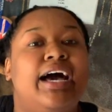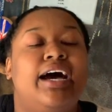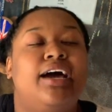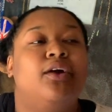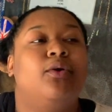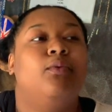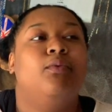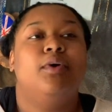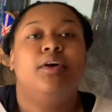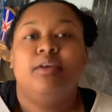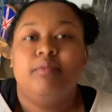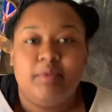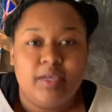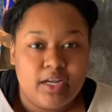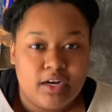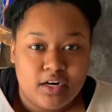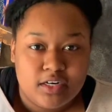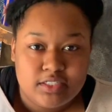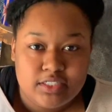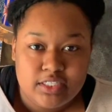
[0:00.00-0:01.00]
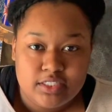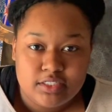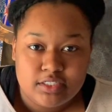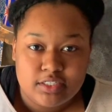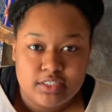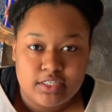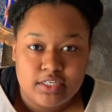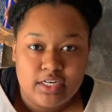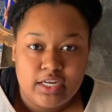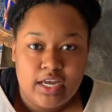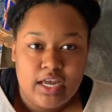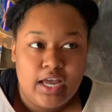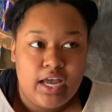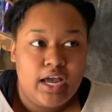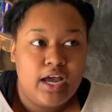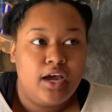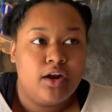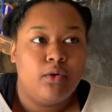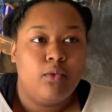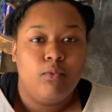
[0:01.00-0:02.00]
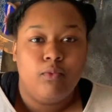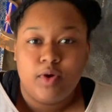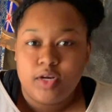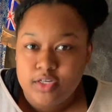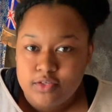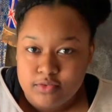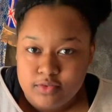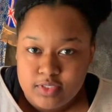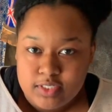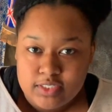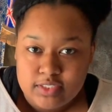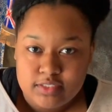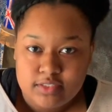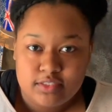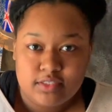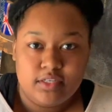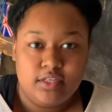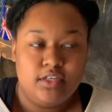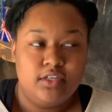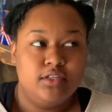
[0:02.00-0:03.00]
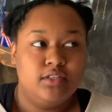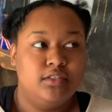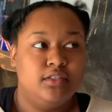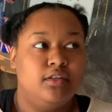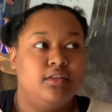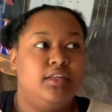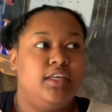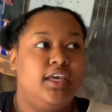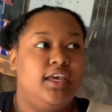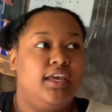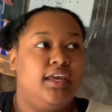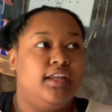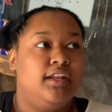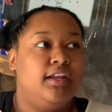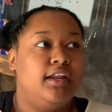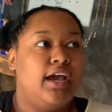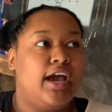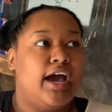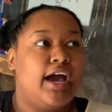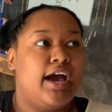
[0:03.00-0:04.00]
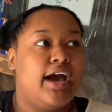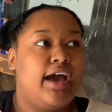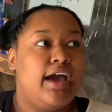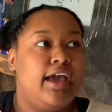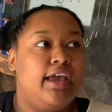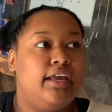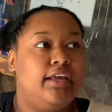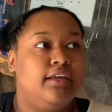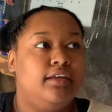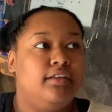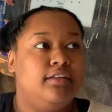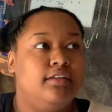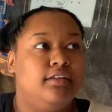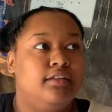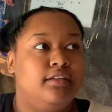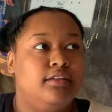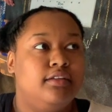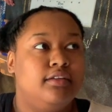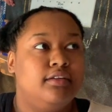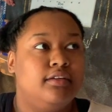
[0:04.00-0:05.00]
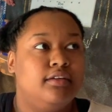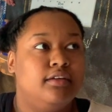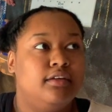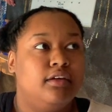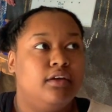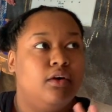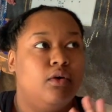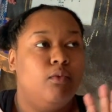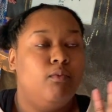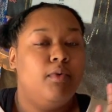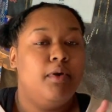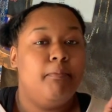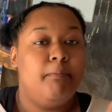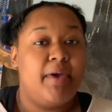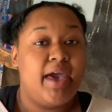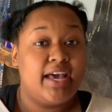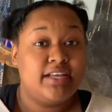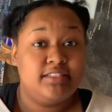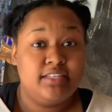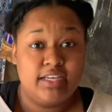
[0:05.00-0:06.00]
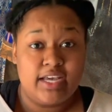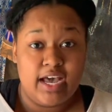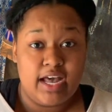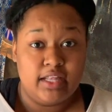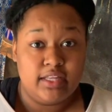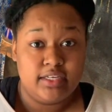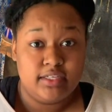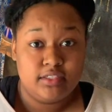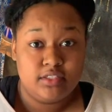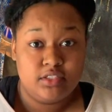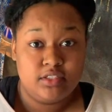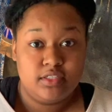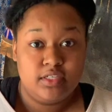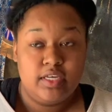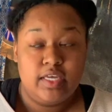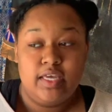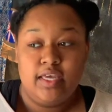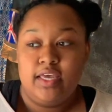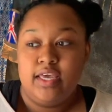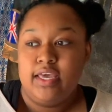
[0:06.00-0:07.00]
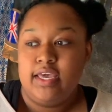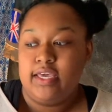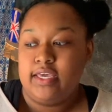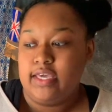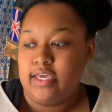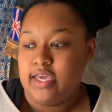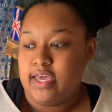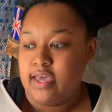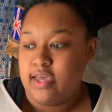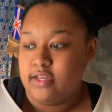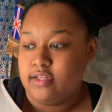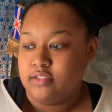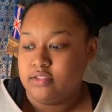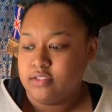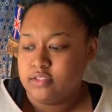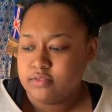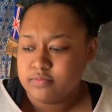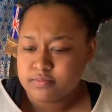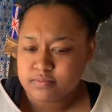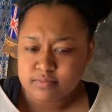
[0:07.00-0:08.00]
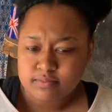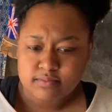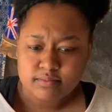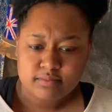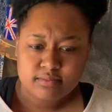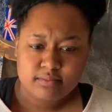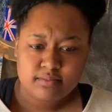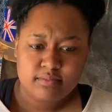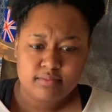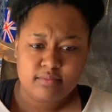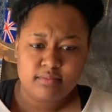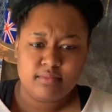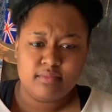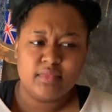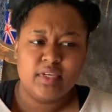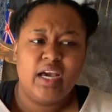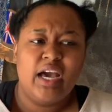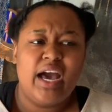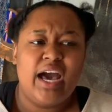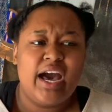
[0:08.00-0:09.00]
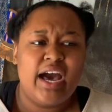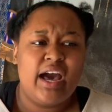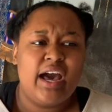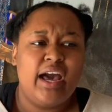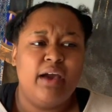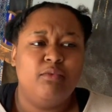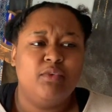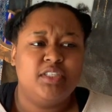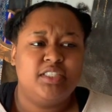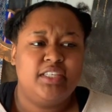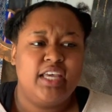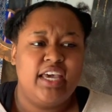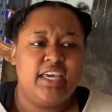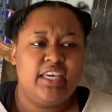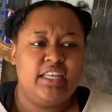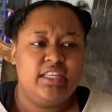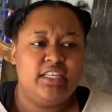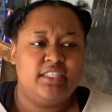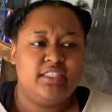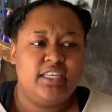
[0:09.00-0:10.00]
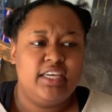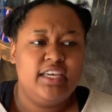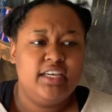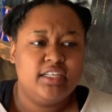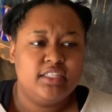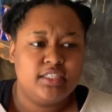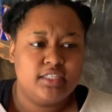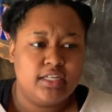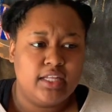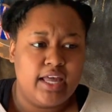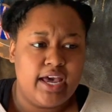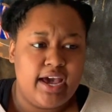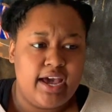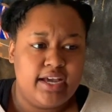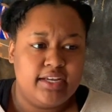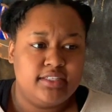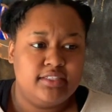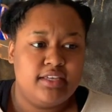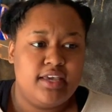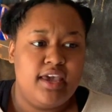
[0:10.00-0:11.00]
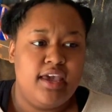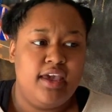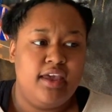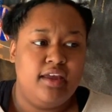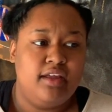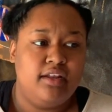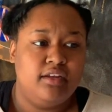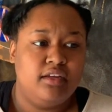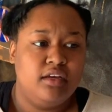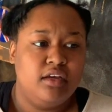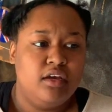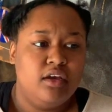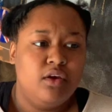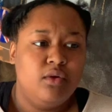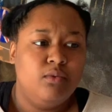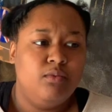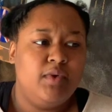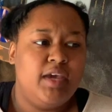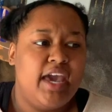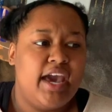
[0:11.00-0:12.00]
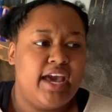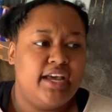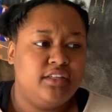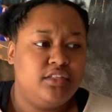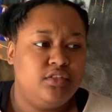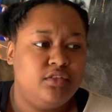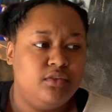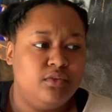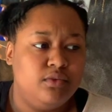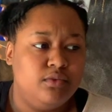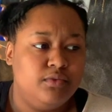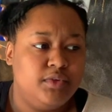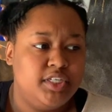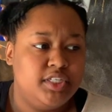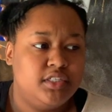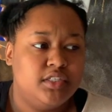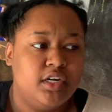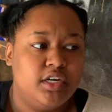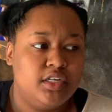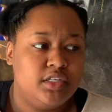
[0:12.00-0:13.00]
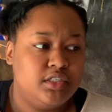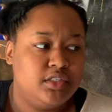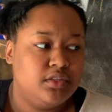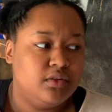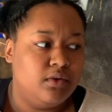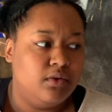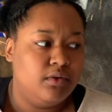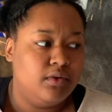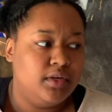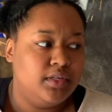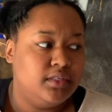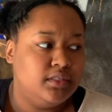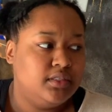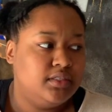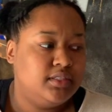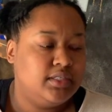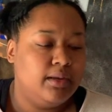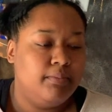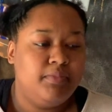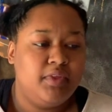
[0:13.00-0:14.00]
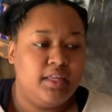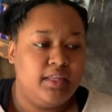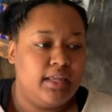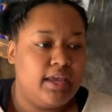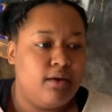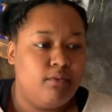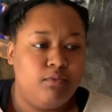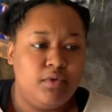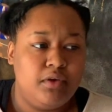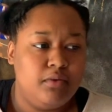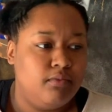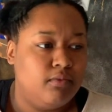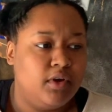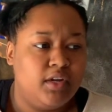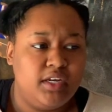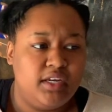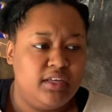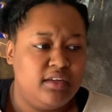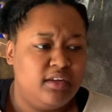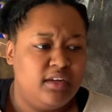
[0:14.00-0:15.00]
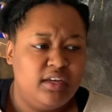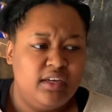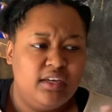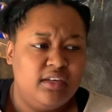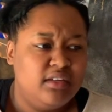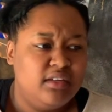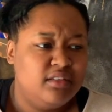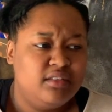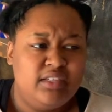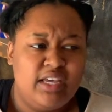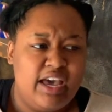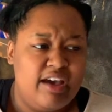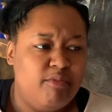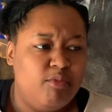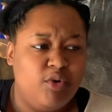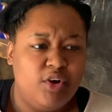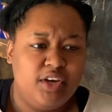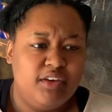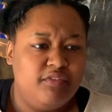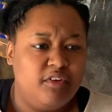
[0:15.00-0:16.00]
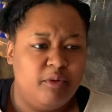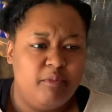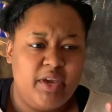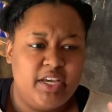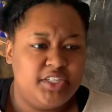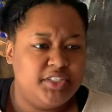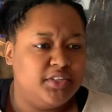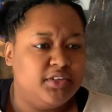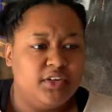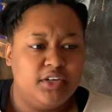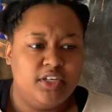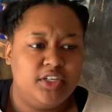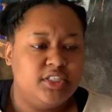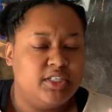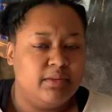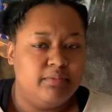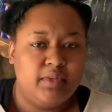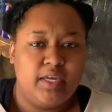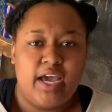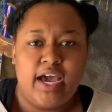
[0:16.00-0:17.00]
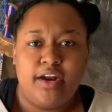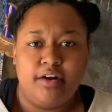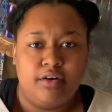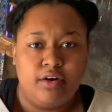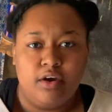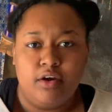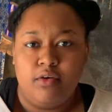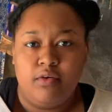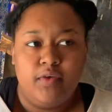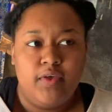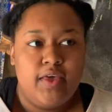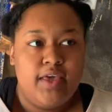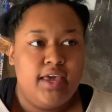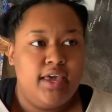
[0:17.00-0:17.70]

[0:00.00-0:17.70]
I don't want to be an art teacher. I don't want to do this. So then I went back to college and I was taking this English class and we had to research on something that we wanted to have more information on or something. I don't know.